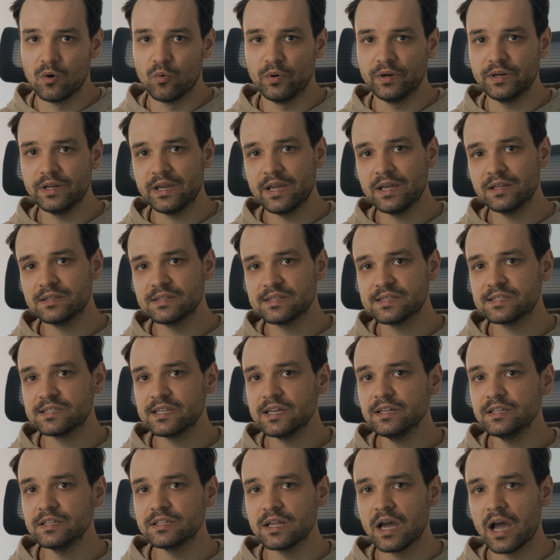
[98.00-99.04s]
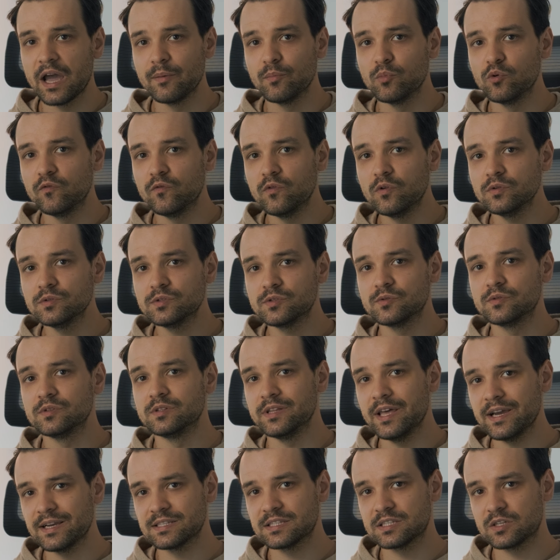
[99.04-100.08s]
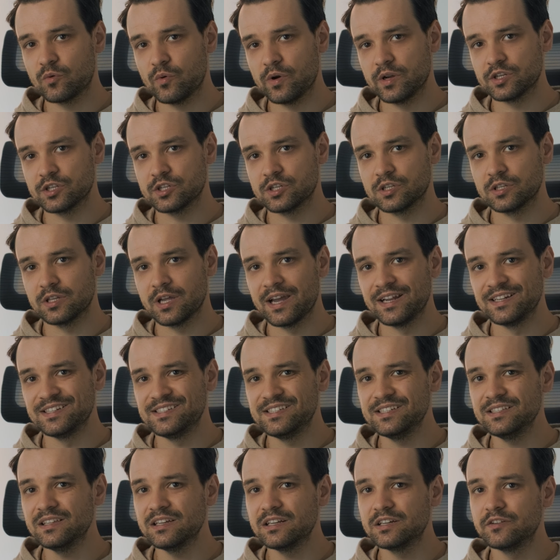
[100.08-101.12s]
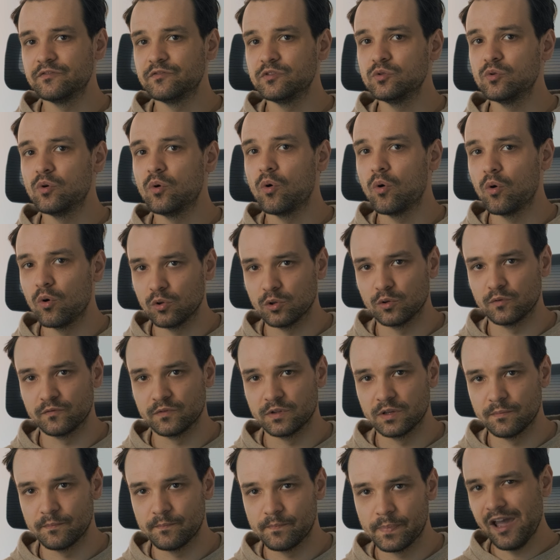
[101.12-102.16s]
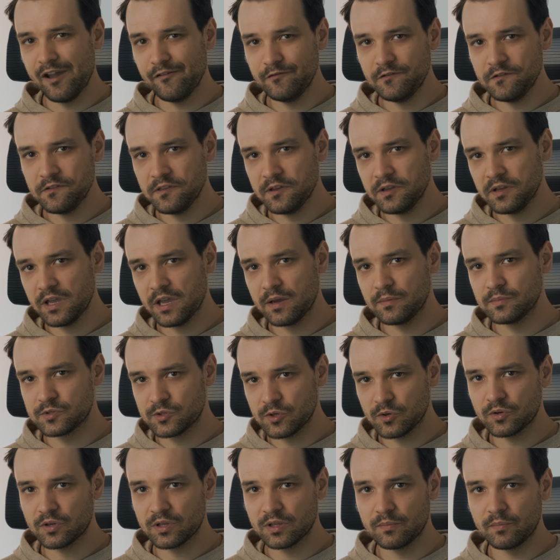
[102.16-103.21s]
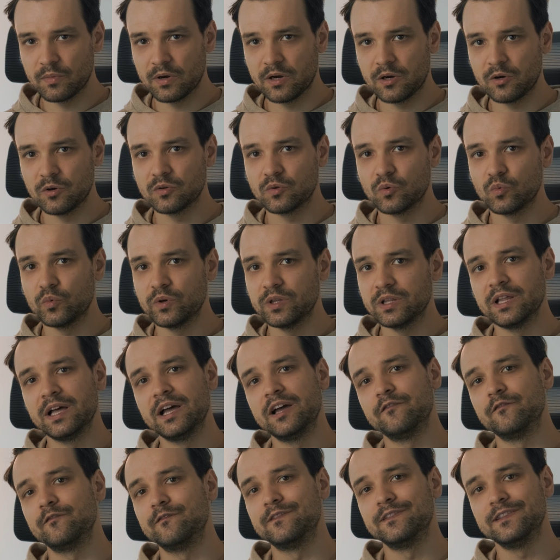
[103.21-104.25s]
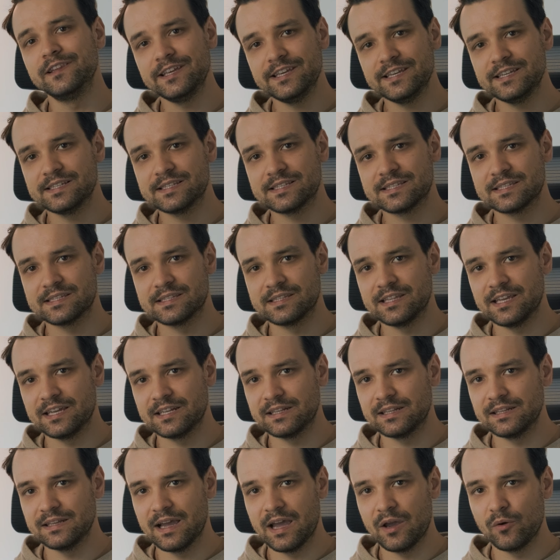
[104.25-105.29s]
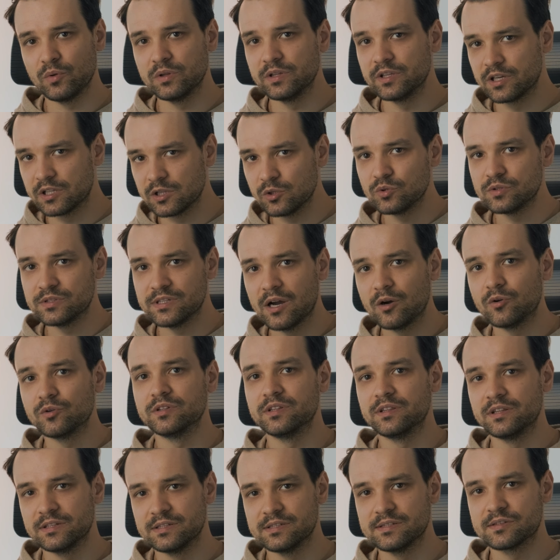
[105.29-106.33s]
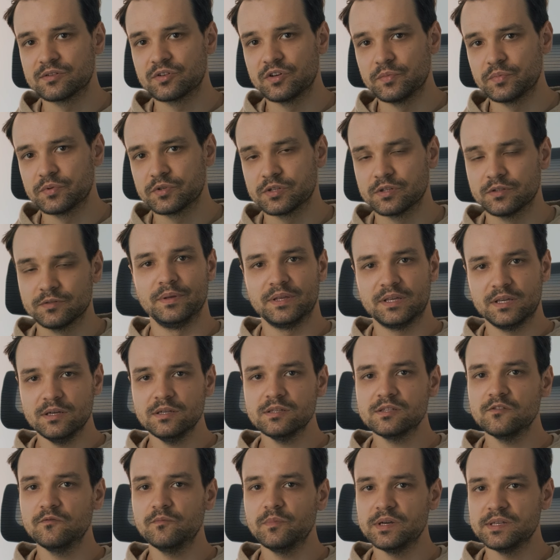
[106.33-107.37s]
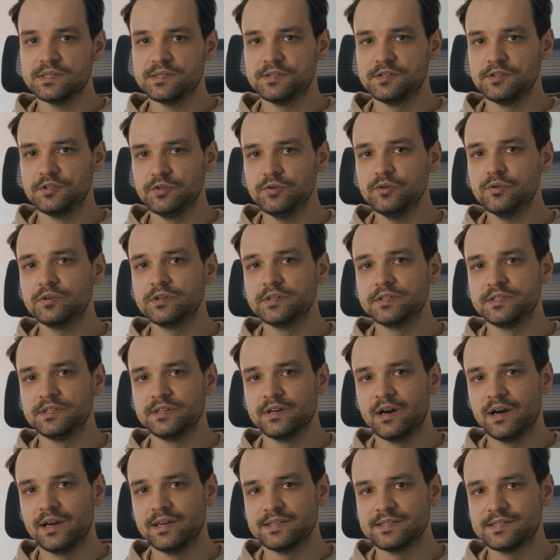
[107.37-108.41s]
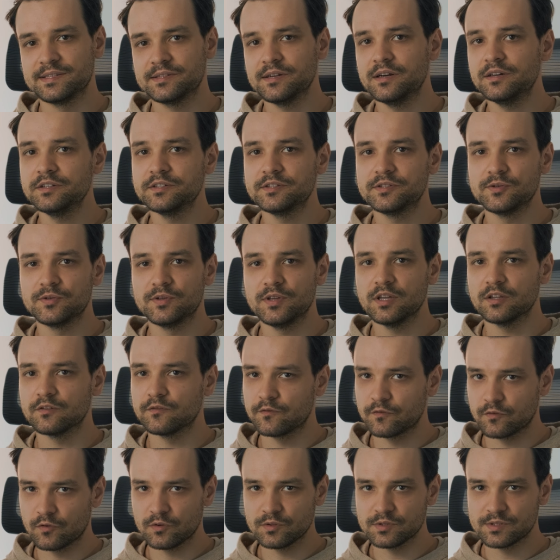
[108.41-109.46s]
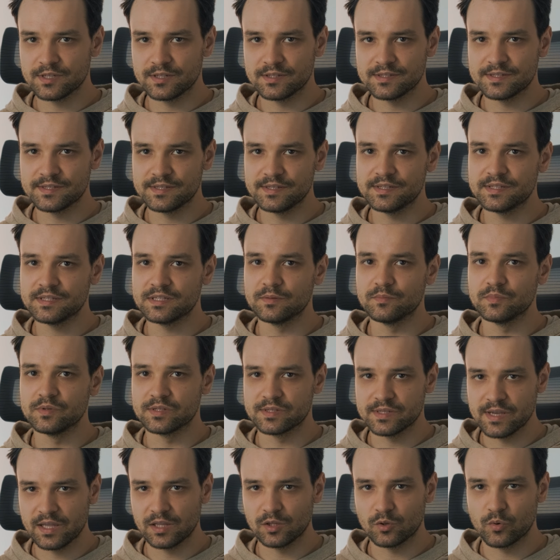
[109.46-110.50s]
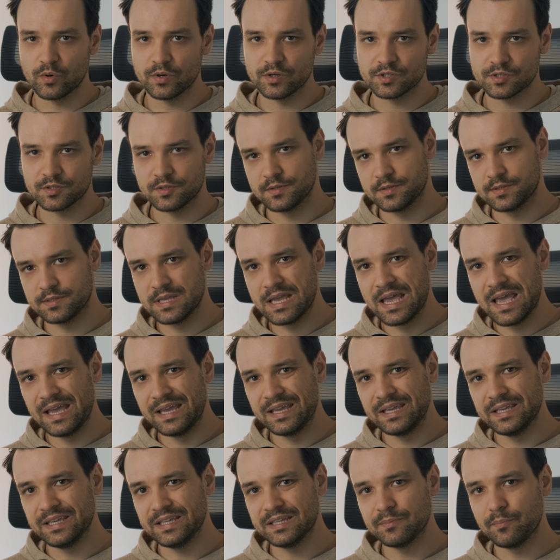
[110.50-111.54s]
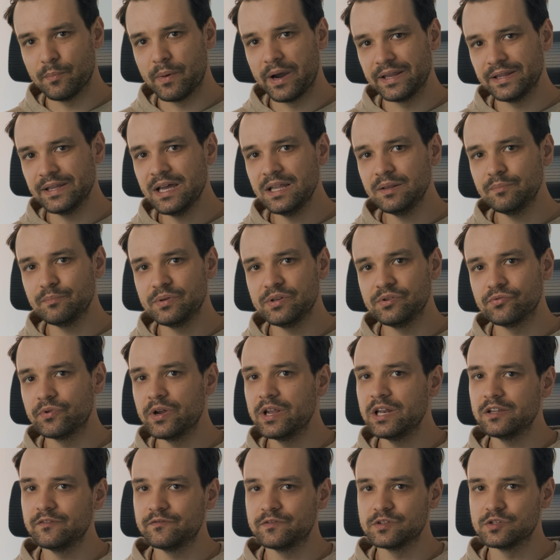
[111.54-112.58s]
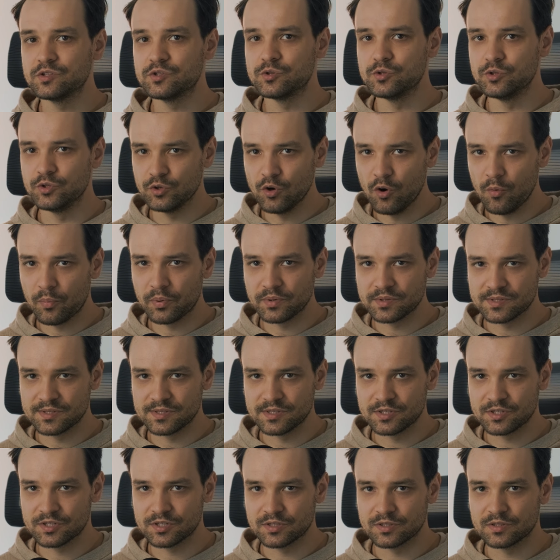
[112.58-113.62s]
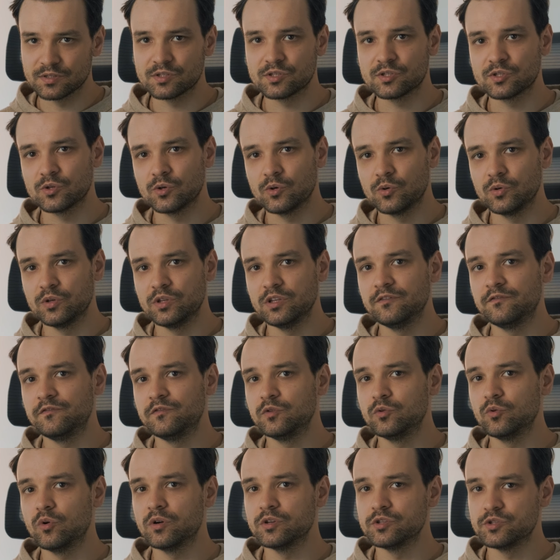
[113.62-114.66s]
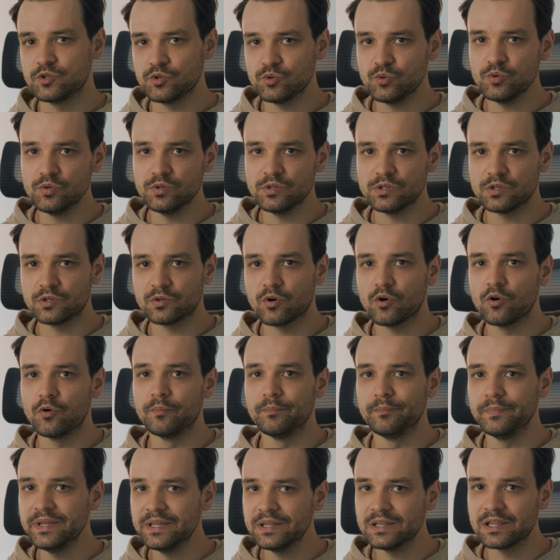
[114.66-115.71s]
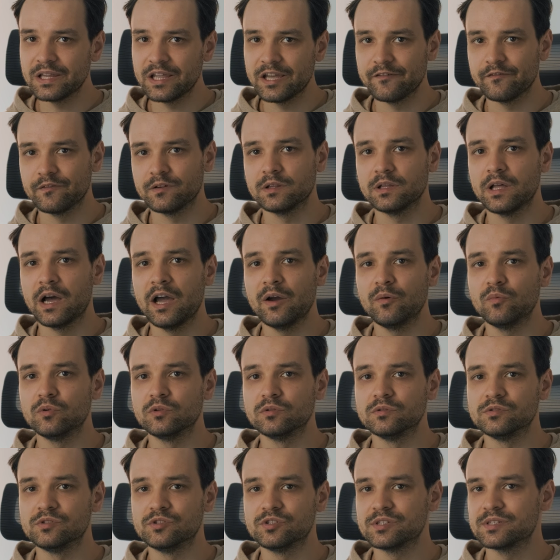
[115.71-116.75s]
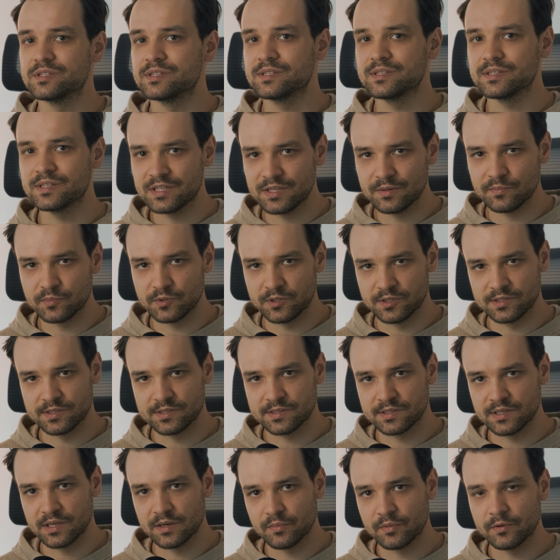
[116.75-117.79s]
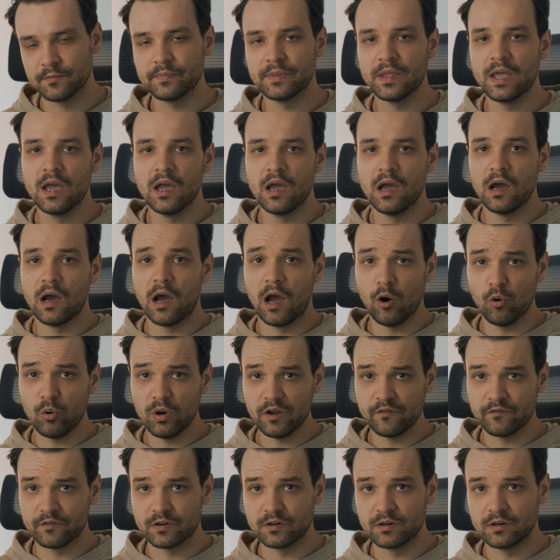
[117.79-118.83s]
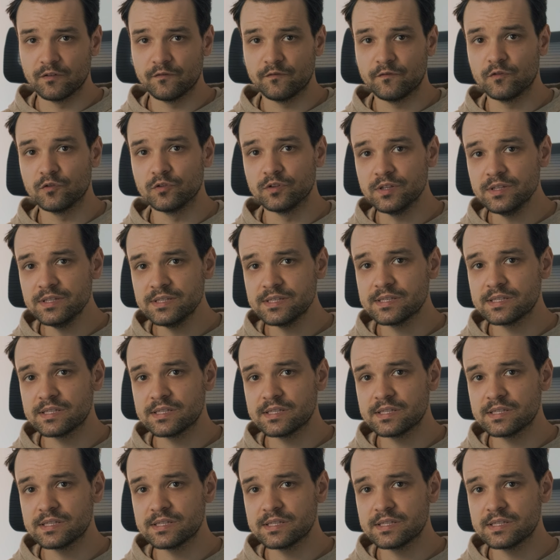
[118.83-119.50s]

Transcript: When I understand it, I move on to the next question until I review all of them. Everything I am talking about will have links that I will include down in the description. Because of my seniority, I started to get front-end system design questions. It might not be relevant to your position, so if you are junior or mid-level, I would just skip this step. However, for this